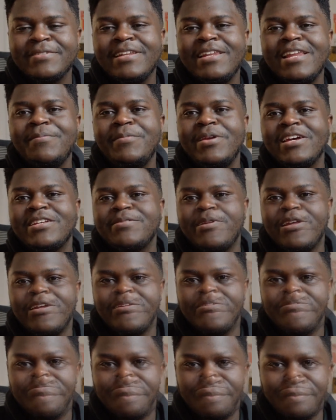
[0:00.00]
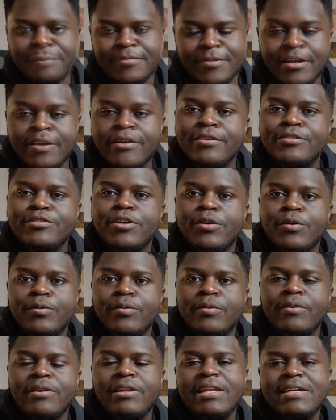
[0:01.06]
Let me explain. So
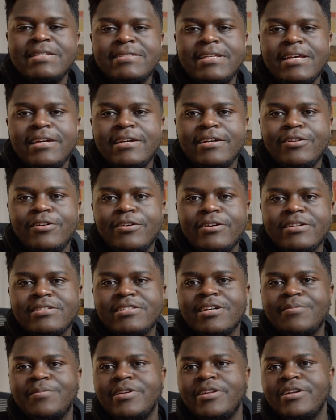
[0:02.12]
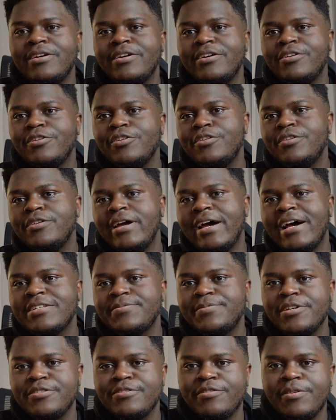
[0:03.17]
let's take a look at some of the good
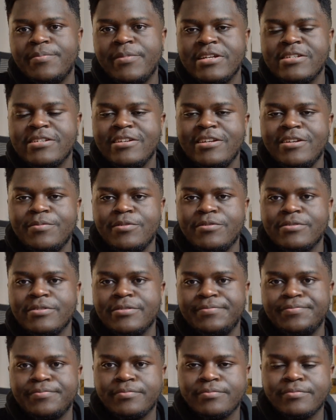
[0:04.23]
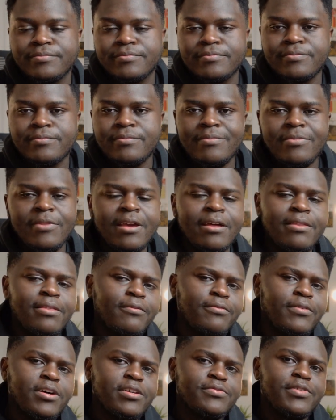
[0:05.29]
aspects of the Magic Keyboard. The
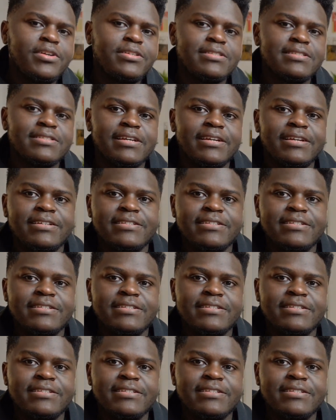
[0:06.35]
first thing to say